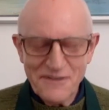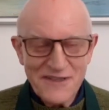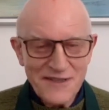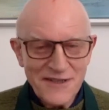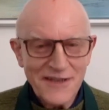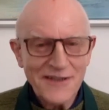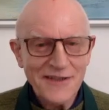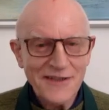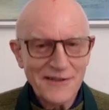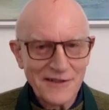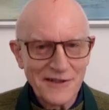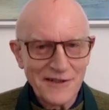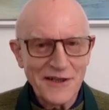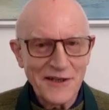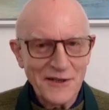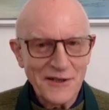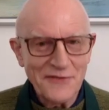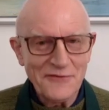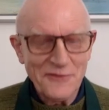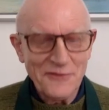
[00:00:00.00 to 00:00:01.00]

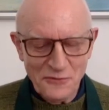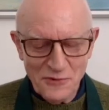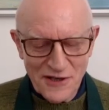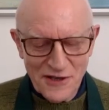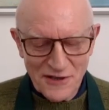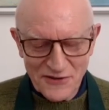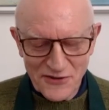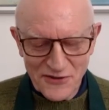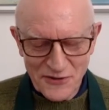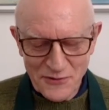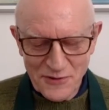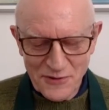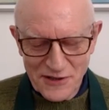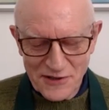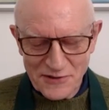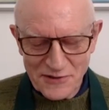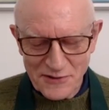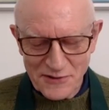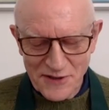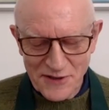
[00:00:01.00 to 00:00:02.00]
Particularly if you work too
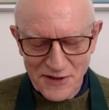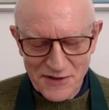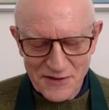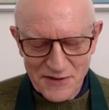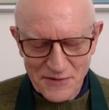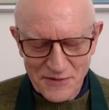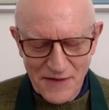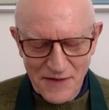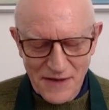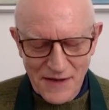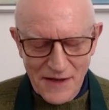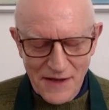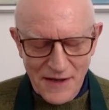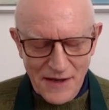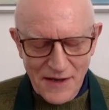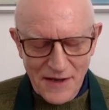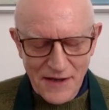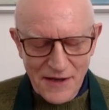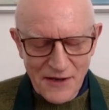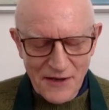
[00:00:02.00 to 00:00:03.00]
hard on it.
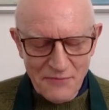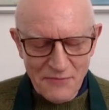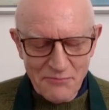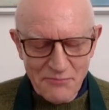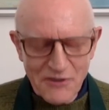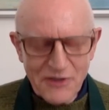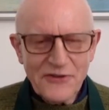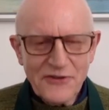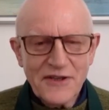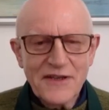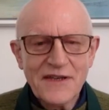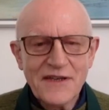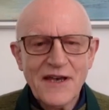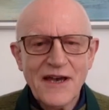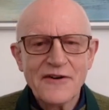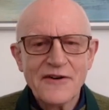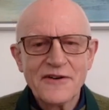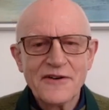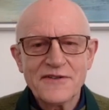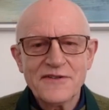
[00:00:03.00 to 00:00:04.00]
Building
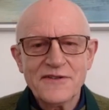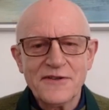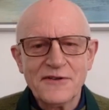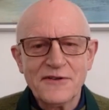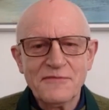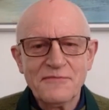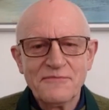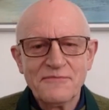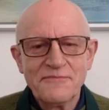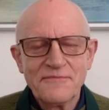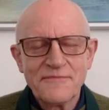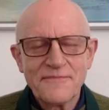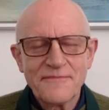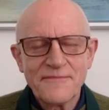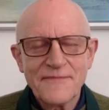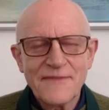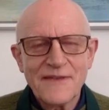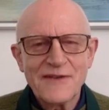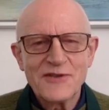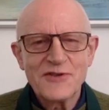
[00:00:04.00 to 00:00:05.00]
character,
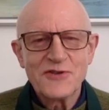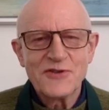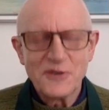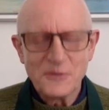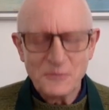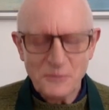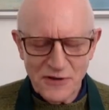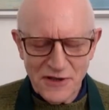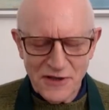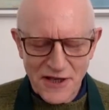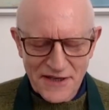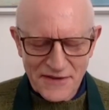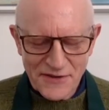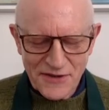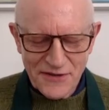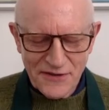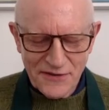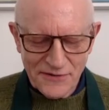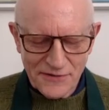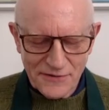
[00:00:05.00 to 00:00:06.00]
and John will like
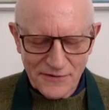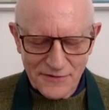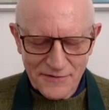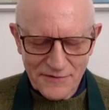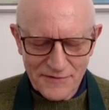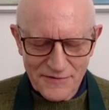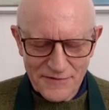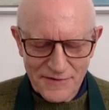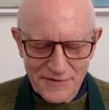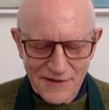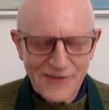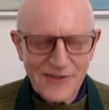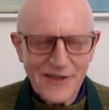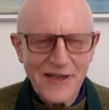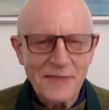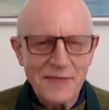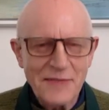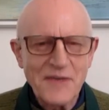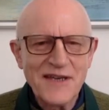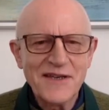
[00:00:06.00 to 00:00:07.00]
this, is
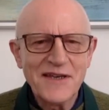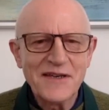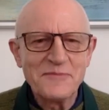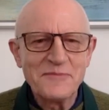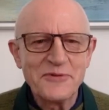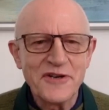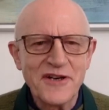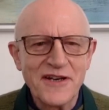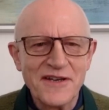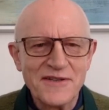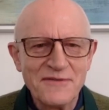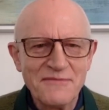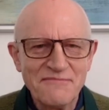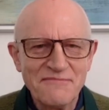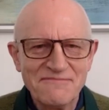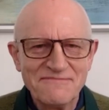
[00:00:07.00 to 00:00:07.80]
like making bread.